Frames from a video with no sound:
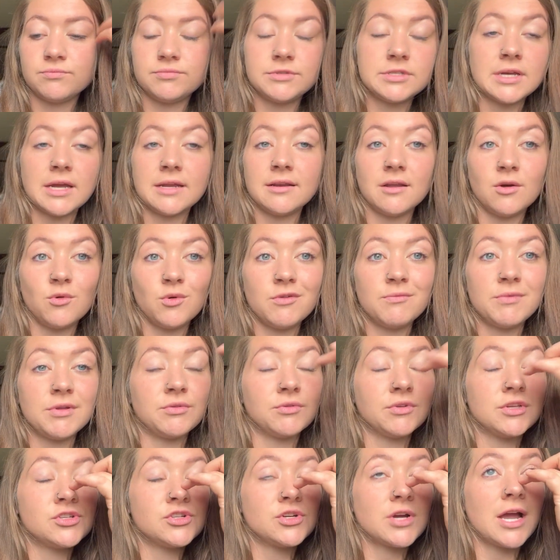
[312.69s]
side note, we've been
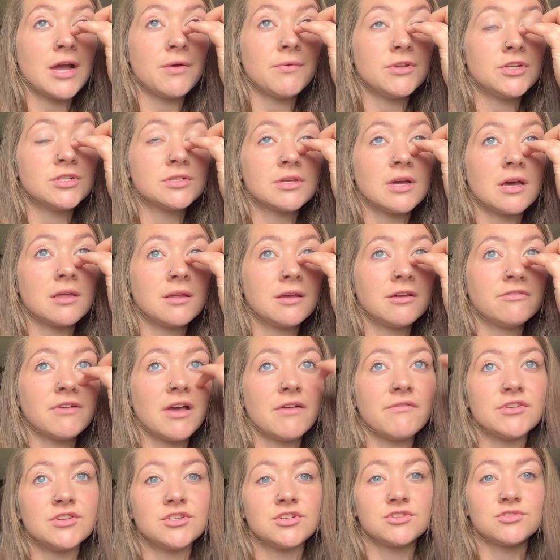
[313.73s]
really dry. We just got like
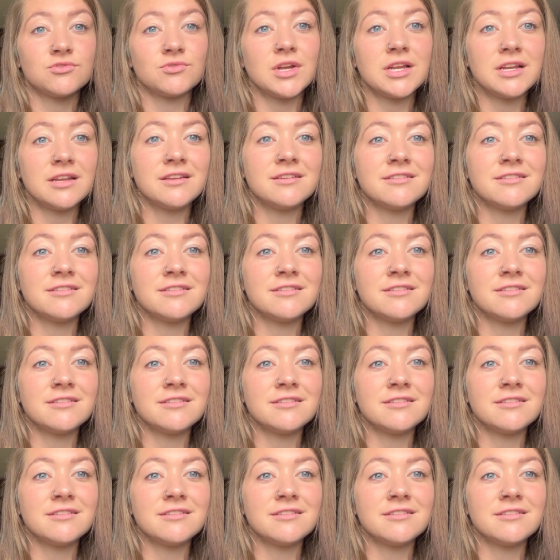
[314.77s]
five inches of rain